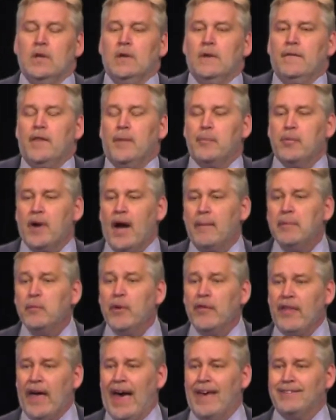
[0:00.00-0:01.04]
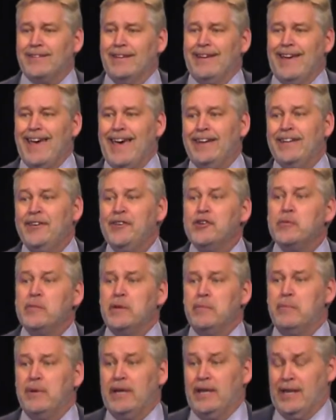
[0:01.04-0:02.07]
The problem with asking any human
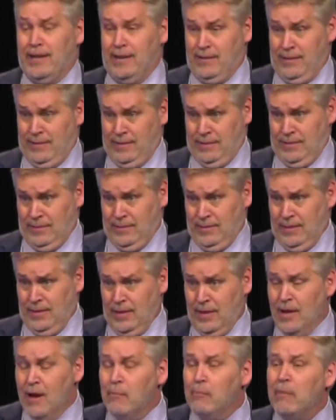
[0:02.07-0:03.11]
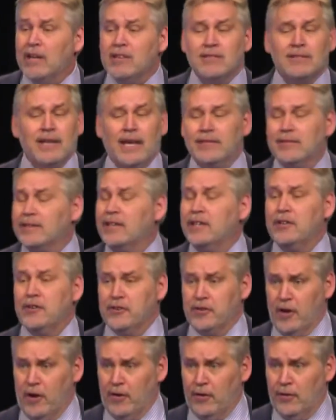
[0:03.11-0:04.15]
being, much less
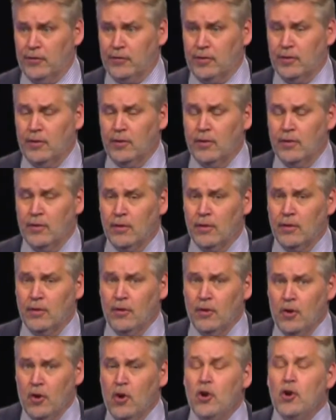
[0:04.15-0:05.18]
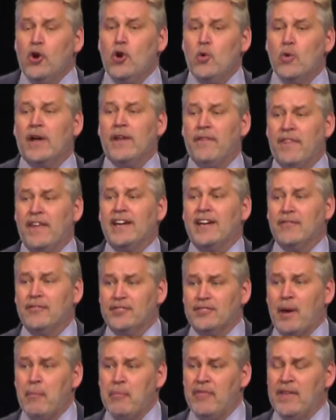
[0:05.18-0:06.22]
kindergartners, who can think of
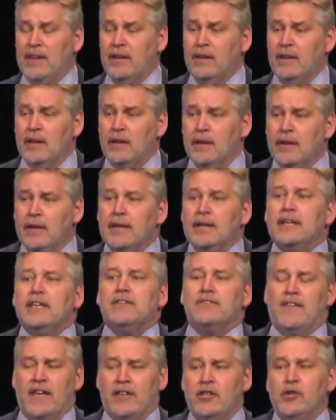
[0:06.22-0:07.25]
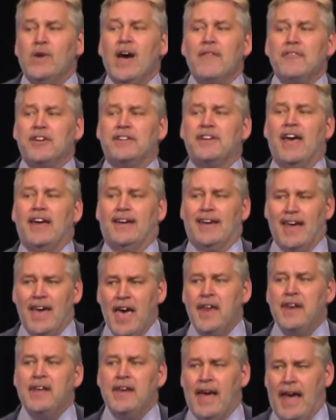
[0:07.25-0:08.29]
something, is then you have to take
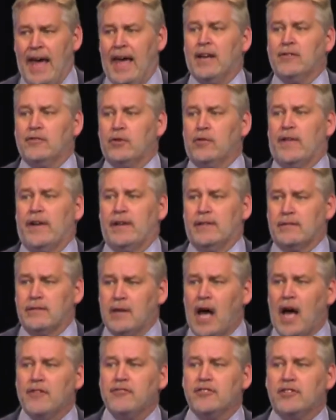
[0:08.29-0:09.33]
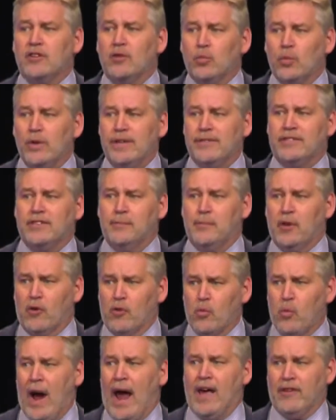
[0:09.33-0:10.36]
any answer that is logical, reasonable, or
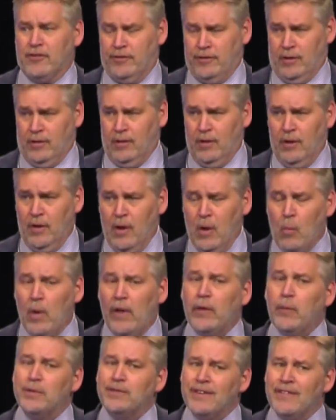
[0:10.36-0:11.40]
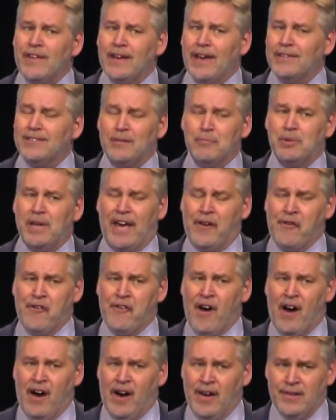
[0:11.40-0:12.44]
rational, whether it was in the lesson plan or
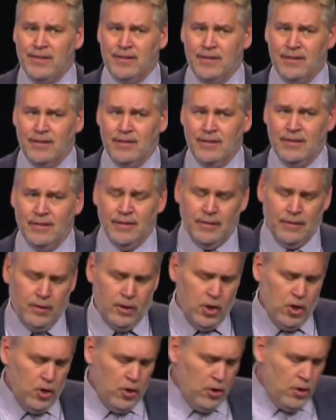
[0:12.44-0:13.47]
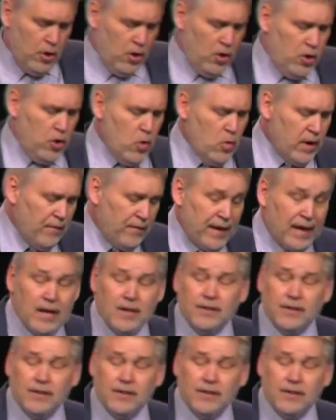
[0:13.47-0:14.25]
not. Who can think?